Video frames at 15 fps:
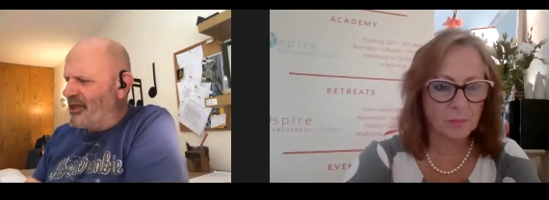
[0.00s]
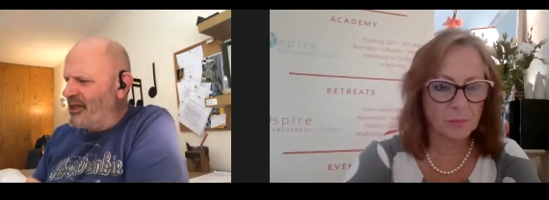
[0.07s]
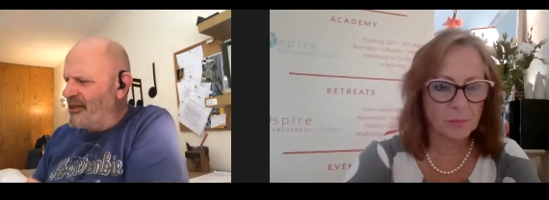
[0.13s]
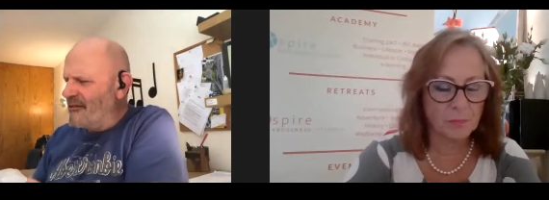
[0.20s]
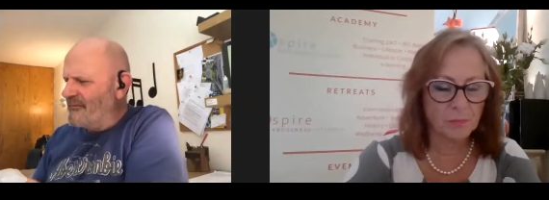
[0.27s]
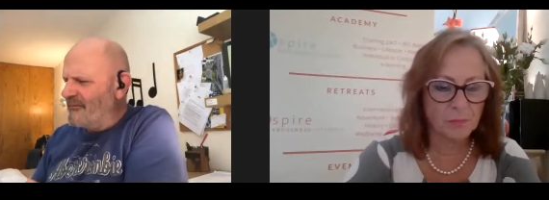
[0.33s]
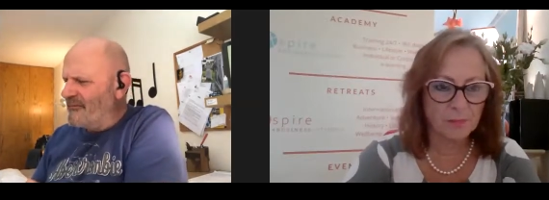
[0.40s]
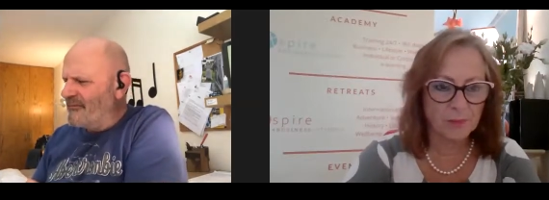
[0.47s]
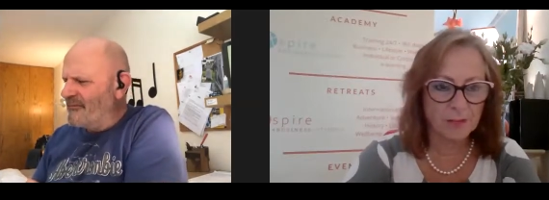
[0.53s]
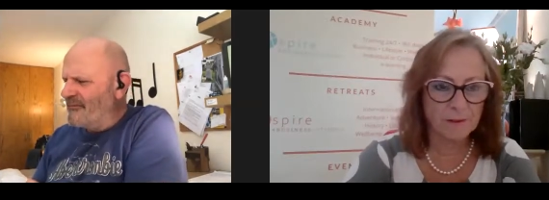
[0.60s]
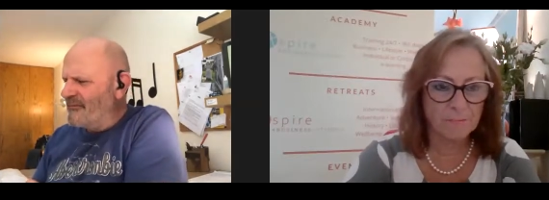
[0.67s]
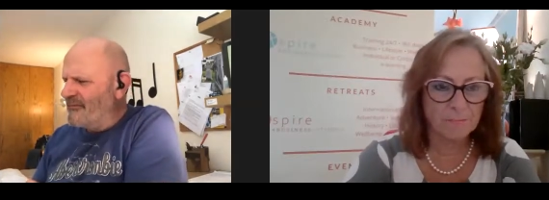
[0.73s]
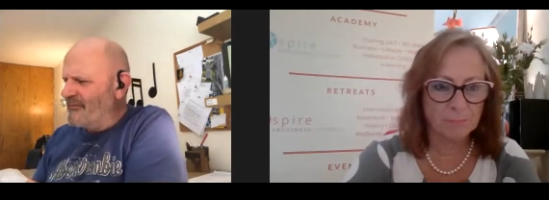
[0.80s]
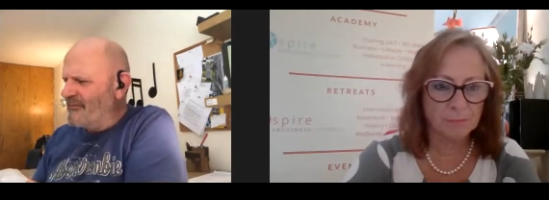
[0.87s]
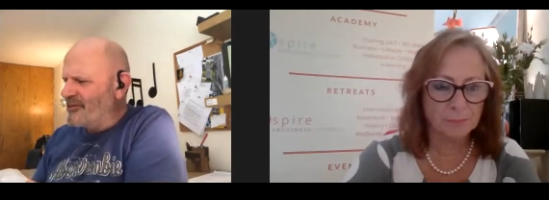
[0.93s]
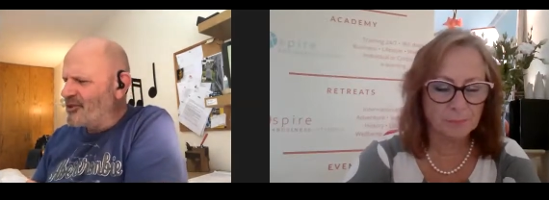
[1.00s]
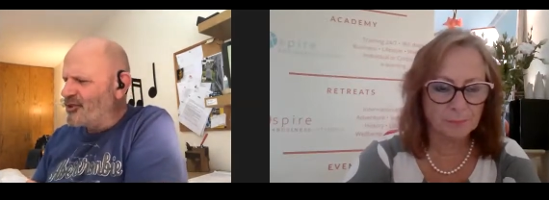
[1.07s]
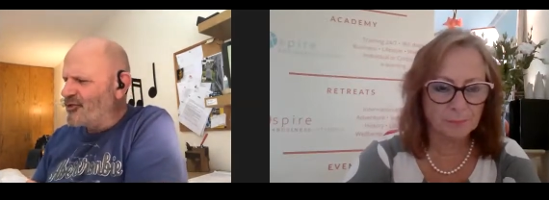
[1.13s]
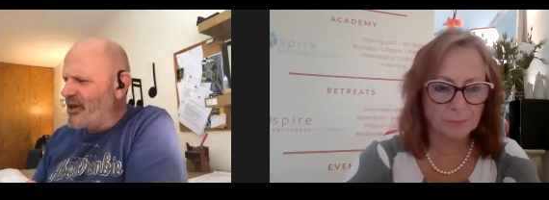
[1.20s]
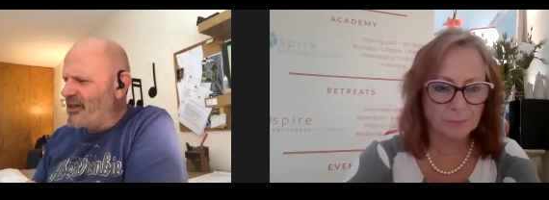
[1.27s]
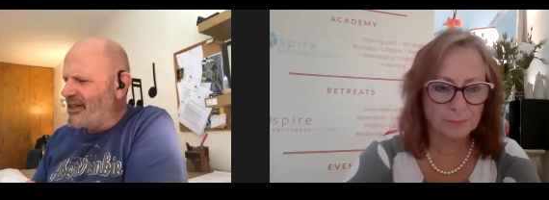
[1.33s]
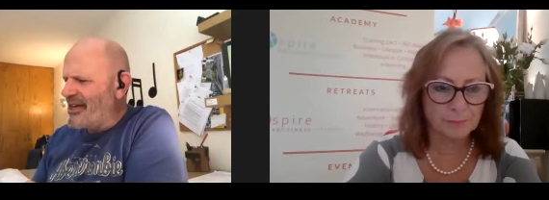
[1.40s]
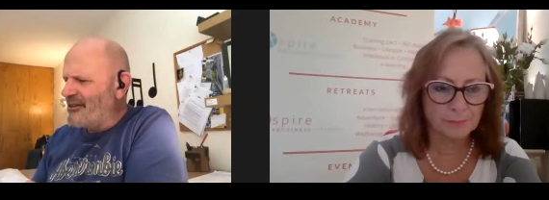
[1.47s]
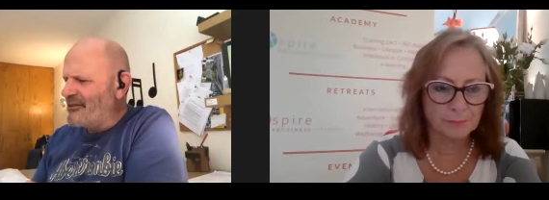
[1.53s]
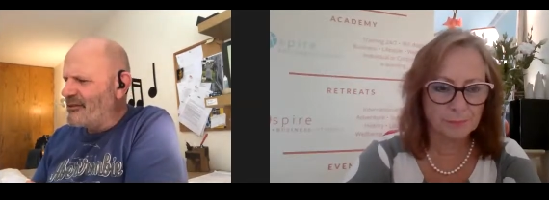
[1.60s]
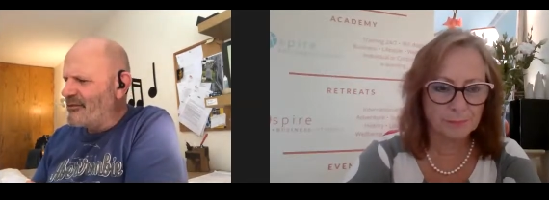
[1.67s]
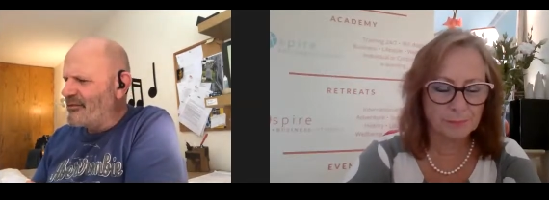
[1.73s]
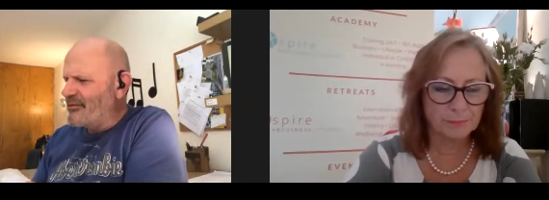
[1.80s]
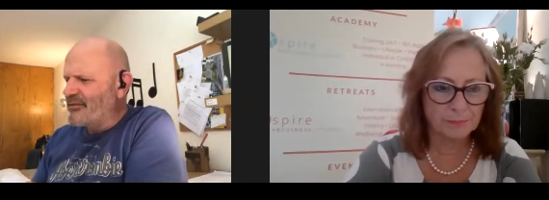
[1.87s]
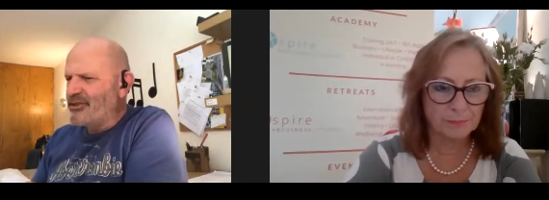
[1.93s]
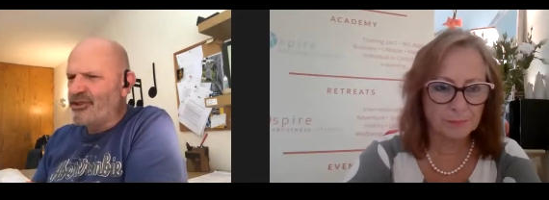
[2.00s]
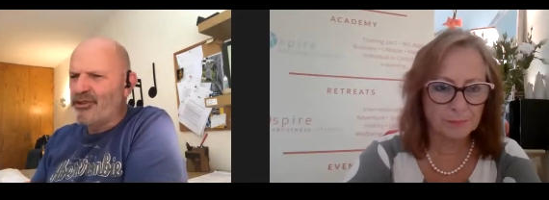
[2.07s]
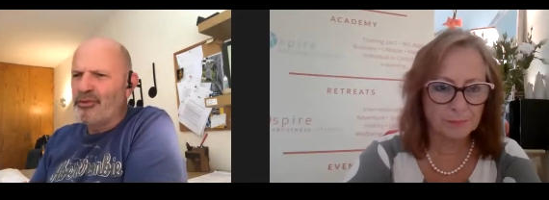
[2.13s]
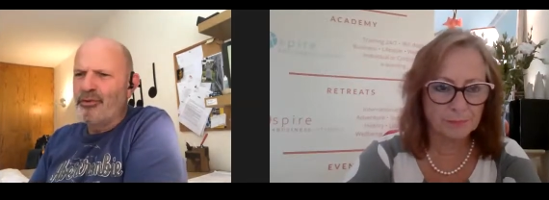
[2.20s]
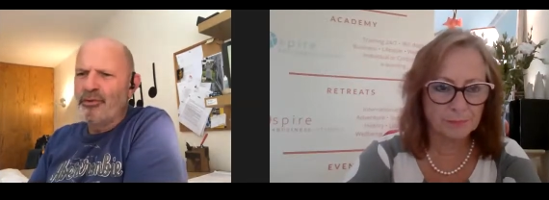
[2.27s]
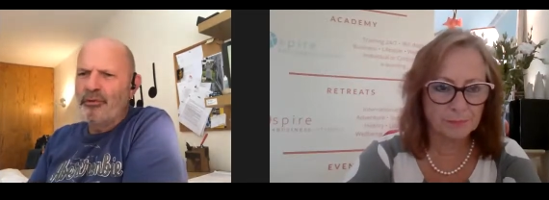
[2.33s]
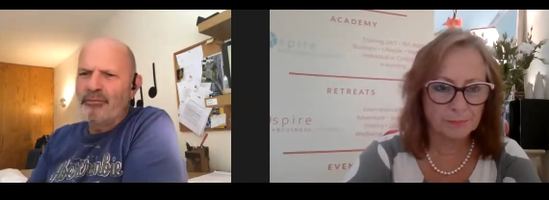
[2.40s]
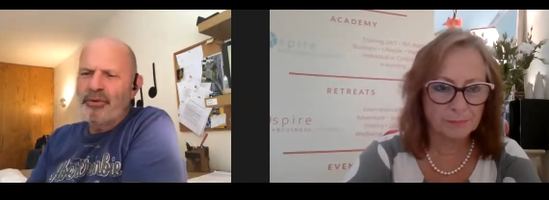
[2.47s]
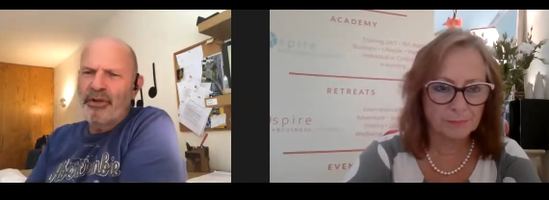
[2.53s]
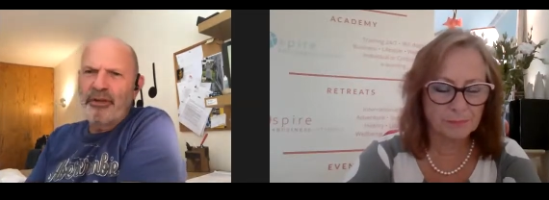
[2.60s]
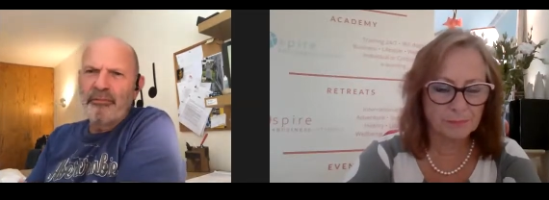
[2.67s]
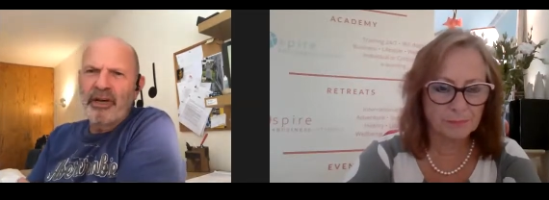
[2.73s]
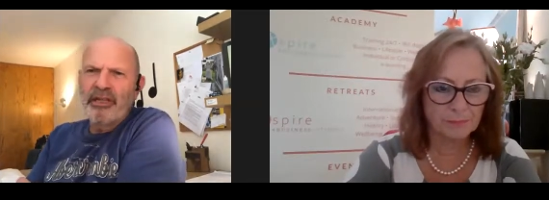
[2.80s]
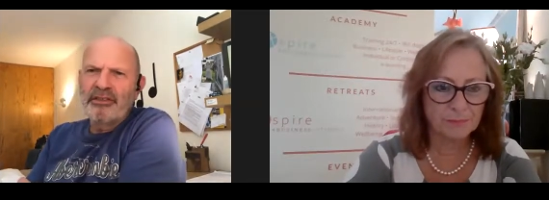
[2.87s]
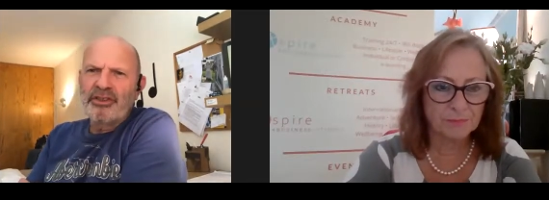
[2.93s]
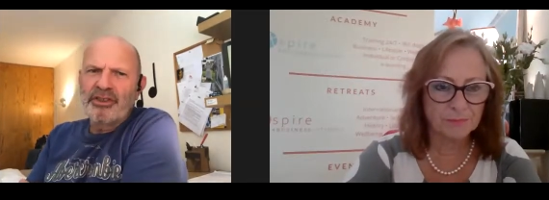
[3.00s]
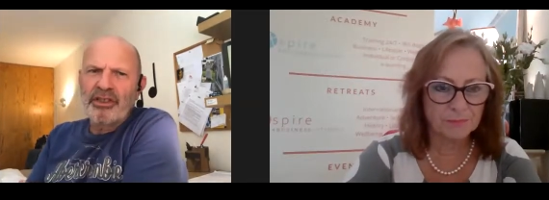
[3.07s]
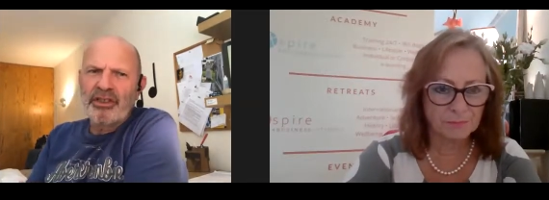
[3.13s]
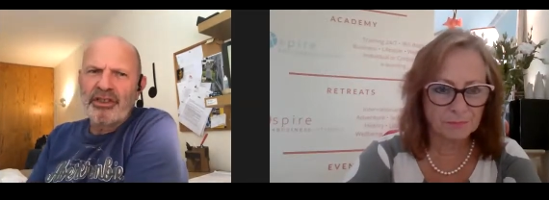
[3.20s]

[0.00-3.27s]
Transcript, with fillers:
Speaker 1: Um, straight out of school pretty much.